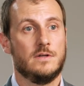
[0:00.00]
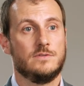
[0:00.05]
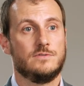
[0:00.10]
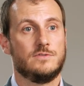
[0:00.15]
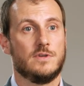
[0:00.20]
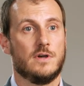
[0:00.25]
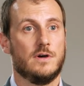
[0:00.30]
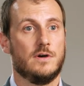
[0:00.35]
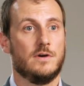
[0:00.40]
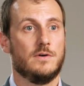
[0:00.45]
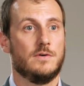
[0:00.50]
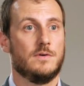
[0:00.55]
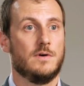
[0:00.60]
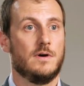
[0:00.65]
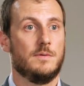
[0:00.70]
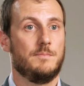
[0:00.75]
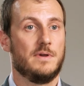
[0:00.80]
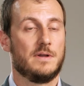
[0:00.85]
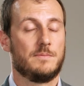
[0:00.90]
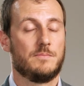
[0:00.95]
So
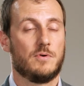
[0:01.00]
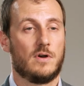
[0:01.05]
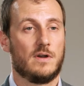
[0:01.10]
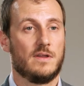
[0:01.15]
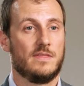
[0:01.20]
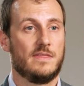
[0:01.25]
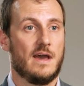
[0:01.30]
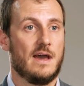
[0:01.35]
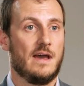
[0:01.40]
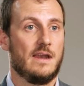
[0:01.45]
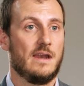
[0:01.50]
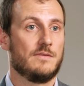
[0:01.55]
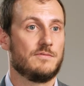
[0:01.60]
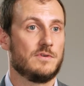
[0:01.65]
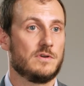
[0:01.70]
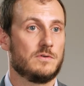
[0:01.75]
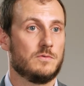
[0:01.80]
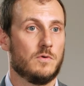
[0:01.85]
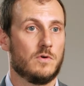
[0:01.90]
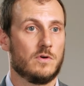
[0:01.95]
a big part of that,
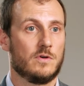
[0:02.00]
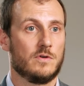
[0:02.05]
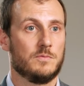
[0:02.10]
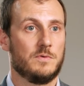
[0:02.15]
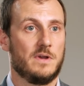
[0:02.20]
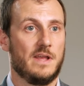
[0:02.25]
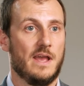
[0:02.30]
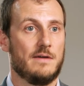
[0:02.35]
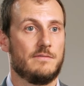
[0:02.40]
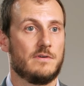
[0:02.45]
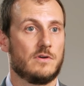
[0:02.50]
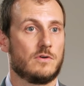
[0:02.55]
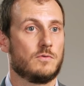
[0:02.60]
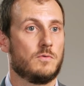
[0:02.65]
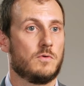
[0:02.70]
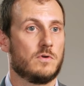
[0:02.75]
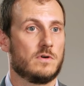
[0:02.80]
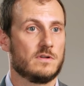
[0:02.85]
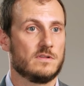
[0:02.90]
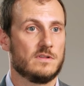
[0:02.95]
every quarter we have our
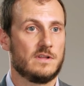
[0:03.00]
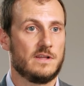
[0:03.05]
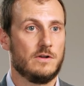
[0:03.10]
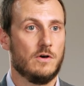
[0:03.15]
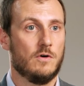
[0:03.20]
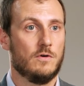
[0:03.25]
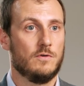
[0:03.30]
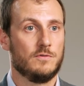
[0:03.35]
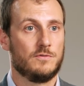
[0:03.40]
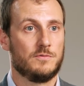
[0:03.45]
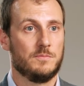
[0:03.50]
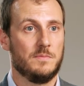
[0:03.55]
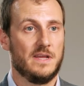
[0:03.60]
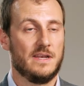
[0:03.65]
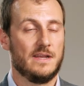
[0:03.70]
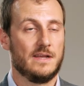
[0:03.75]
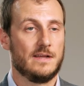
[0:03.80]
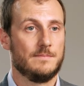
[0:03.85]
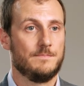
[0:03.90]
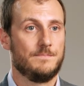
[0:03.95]
quarterly goals
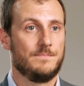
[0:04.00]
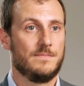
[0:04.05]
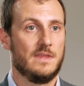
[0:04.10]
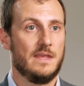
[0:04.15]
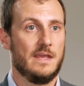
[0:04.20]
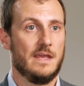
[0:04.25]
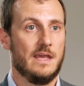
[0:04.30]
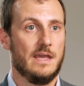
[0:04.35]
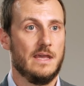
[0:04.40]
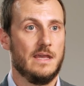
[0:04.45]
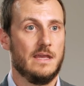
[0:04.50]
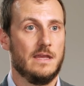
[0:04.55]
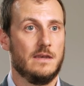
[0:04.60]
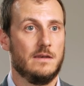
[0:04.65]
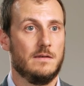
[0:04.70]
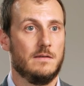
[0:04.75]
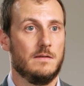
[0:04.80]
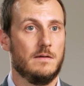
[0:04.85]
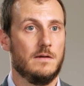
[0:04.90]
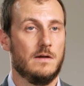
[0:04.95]
meeting,
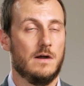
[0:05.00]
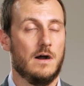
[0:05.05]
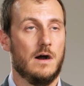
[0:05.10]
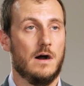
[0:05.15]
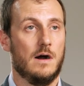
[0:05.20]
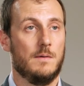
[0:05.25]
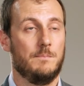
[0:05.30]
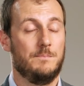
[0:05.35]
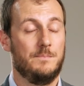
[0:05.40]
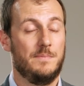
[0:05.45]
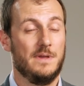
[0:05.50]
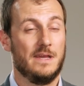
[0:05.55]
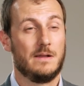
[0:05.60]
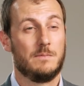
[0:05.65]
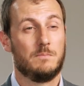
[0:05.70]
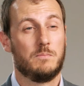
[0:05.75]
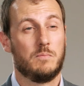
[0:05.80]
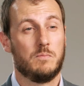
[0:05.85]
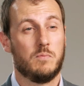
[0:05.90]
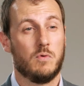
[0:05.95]
and a
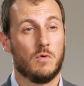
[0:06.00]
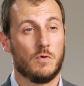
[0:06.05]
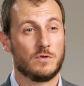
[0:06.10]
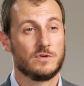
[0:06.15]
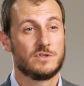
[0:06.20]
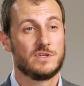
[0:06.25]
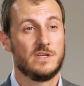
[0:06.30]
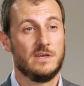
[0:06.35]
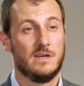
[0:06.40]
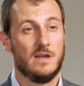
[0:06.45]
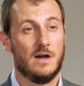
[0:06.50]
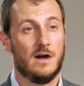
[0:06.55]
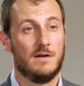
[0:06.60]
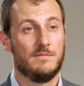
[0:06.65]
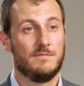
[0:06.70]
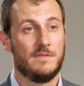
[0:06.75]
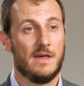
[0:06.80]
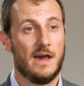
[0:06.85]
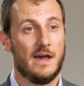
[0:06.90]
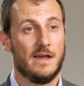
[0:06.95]
big portion
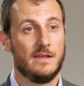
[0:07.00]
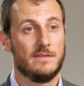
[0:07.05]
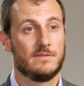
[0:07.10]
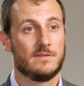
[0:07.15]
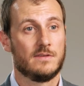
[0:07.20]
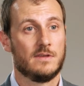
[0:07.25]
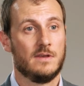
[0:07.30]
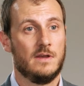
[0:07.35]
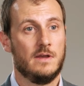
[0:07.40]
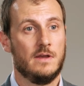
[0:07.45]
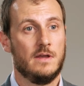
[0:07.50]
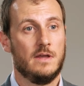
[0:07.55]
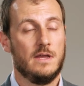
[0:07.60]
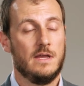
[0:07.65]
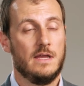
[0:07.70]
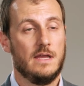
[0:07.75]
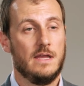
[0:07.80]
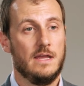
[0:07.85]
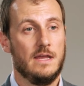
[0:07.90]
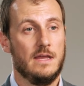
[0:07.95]
of that
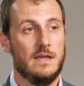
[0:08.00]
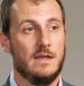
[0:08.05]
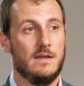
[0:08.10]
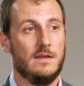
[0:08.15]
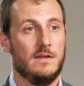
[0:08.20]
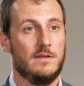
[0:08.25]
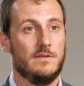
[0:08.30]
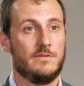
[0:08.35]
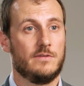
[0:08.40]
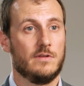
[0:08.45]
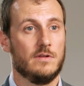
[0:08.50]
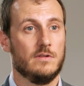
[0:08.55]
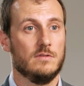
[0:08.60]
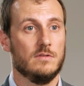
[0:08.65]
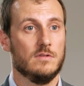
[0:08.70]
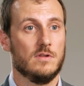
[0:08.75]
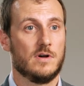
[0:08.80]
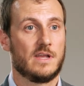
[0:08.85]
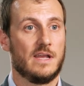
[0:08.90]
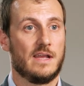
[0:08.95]
is
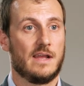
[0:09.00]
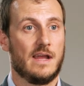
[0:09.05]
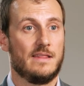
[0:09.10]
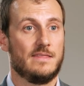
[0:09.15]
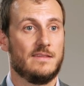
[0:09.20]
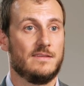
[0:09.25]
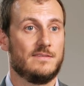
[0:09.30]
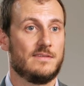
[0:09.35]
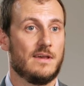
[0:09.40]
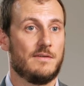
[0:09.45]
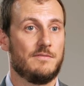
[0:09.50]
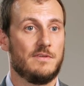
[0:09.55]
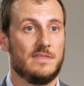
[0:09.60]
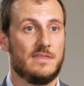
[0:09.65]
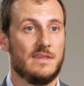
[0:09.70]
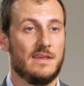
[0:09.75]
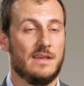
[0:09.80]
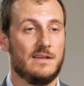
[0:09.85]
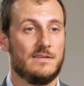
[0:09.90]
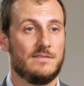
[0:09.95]
looking at the 7
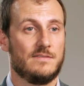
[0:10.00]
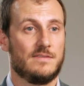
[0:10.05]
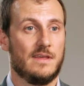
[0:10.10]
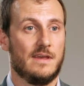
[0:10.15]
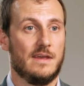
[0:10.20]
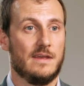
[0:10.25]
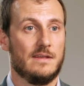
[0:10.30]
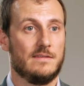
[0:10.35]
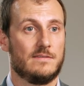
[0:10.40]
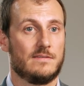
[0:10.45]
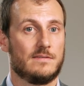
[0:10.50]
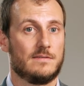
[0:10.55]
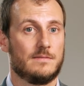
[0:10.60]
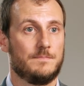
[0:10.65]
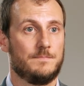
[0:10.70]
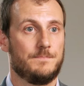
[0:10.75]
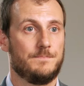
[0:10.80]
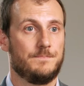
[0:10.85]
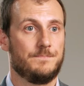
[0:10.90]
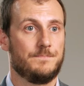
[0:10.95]
things that
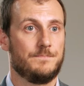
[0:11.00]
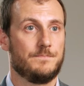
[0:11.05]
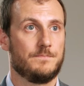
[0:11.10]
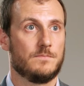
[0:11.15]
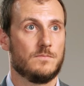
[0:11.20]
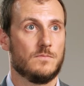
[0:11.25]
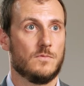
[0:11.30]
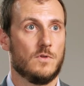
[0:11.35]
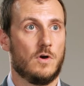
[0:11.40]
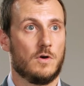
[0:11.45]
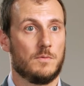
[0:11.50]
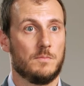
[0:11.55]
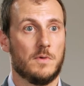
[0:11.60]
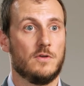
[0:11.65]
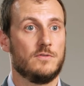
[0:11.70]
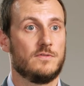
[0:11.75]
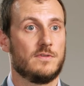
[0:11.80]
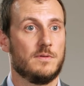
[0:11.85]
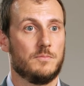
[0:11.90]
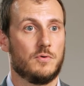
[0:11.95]
are
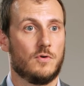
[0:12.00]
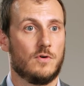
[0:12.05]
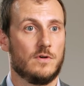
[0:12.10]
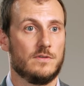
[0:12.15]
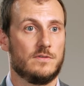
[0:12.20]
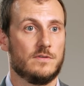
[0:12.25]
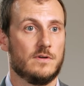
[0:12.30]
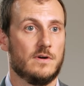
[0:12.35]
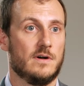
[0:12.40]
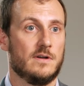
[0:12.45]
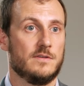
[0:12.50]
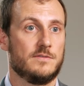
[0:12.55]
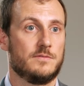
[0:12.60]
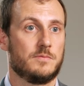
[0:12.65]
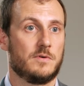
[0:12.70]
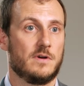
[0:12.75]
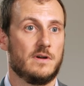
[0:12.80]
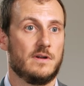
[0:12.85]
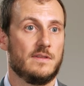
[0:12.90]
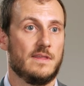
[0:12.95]
most important to us,
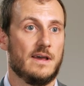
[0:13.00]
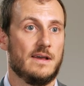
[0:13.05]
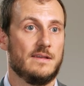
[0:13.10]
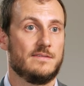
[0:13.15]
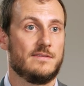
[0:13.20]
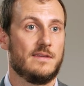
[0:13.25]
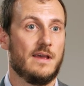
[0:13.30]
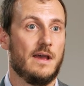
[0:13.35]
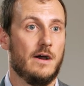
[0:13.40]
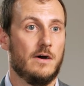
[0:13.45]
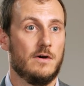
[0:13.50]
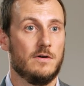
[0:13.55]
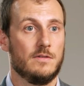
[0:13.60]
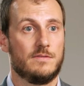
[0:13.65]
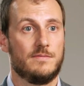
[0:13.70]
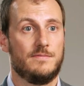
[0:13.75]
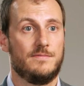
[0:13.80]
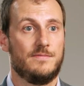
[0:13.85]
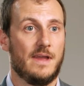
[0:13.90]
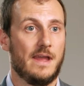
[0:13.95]
where that's
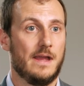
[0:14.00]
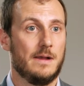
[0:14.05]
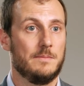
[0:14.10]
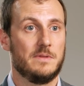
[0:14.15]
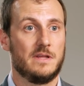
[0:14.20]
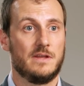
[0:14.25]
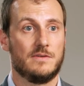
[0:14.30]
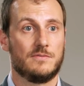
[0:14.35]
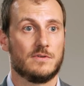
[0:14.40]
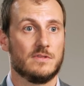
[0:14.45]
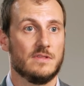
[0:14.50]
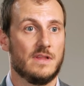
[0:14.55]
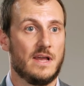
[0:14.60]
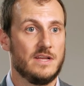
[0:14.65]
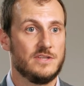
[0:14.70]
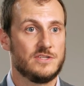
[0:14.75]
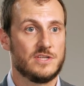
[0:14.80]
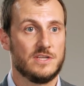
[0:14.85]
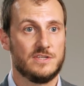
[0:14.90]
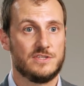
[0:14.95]
health, family,
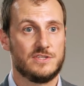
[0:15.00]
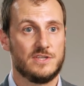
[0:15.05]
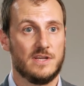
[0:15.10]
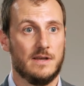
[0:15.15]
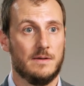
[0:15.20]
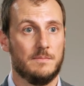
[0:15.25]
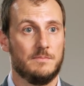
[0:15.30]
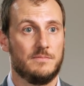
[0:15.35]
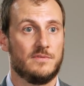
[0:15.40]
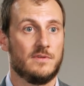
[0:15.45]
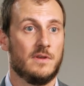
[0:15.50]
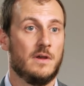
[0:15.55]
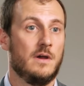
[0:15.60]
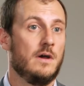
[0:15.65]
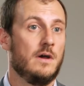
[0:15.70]
relationships,